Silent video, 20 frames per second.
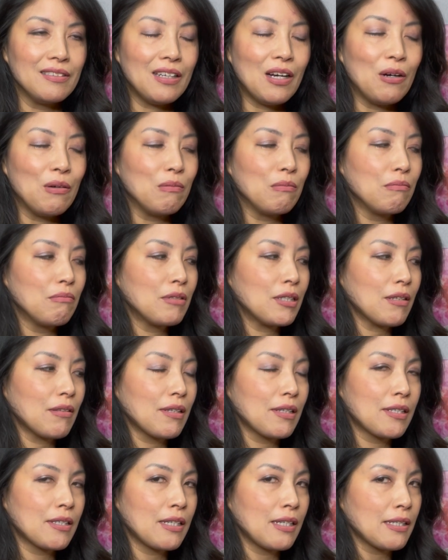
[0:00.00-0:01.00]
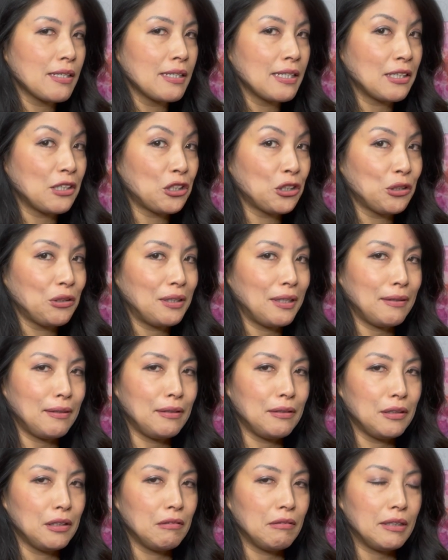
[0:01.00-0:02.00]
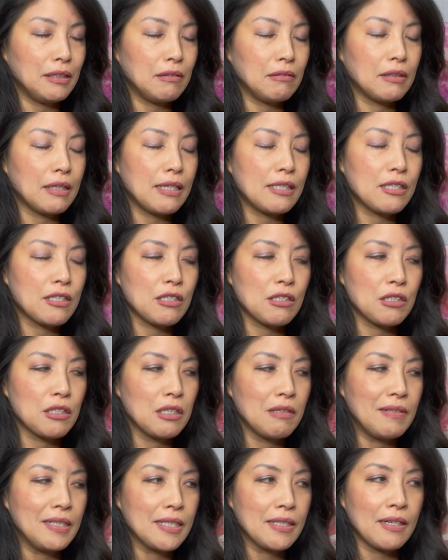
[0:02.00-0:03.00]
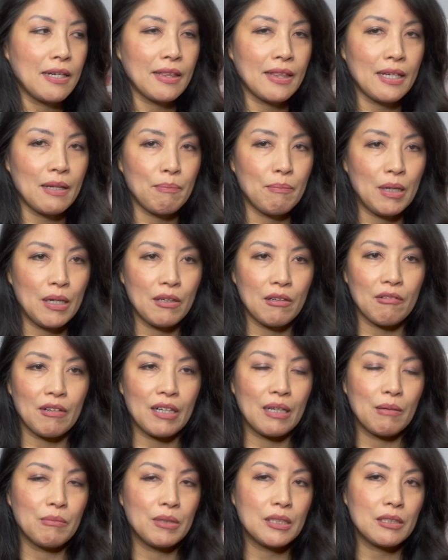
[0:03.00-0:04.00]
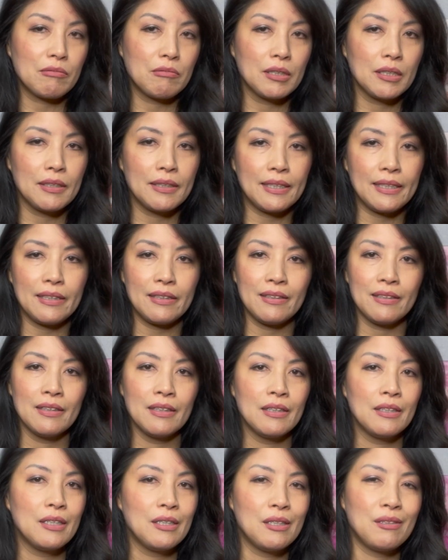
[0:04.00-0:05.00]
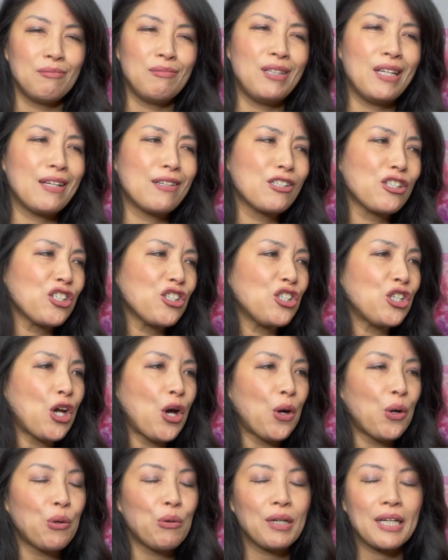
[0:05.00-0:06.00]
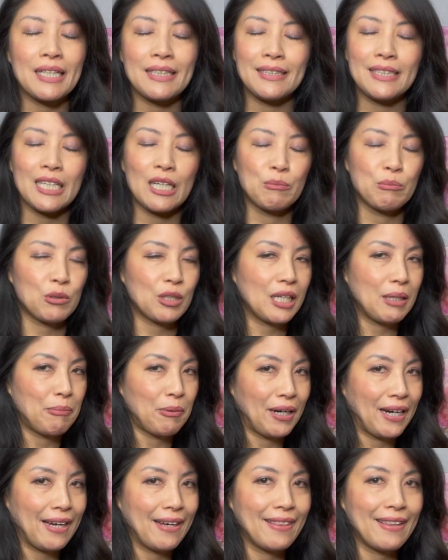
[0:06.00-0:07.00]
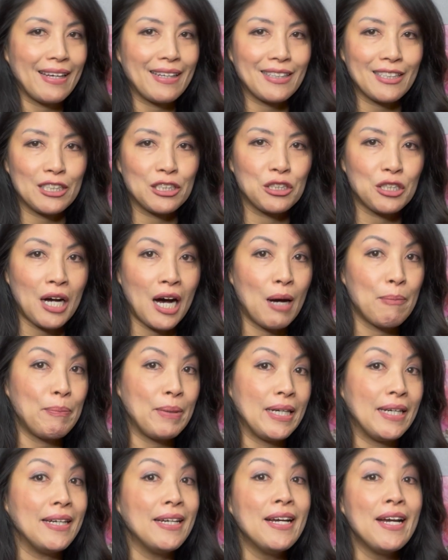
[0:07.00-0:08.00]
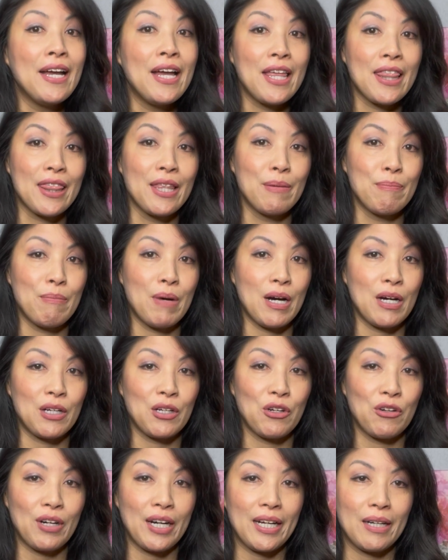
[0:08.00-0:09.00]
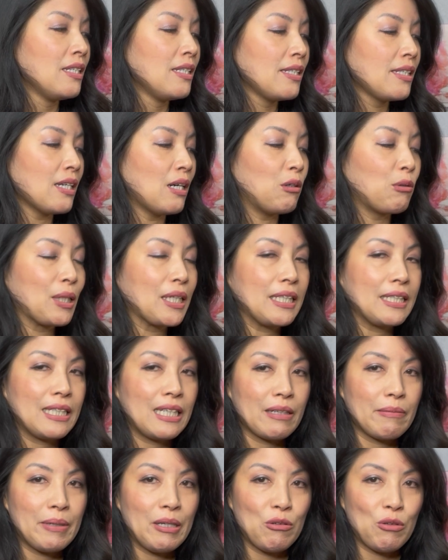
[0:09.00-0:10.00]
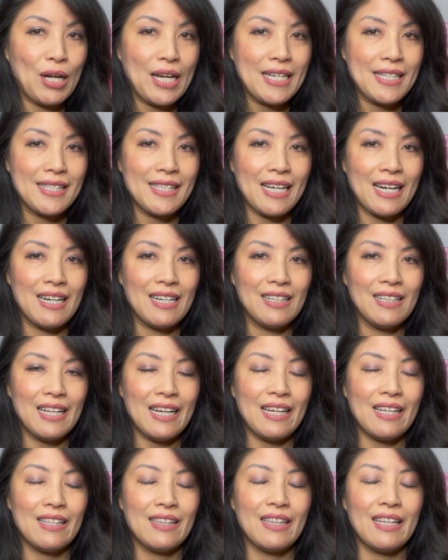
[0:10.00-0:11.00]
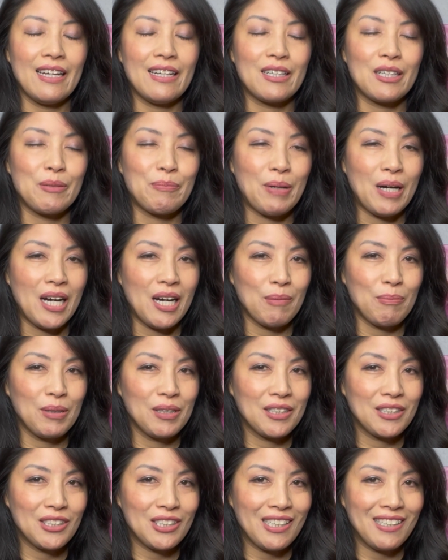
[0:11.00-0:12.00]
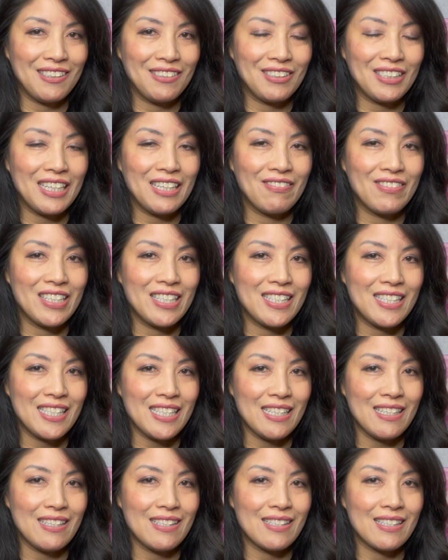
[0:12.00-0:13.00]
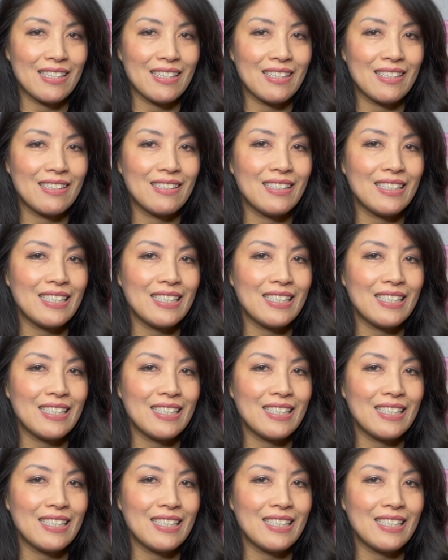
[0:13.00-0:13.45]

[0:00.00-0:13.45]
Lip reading: Oh, so this doesn't include any Louis, you guys, because Louis's got that monogram, which really, there's no contemporary brand that can copy the monogram. So we're going to talk about YSL, and their popular tote of the season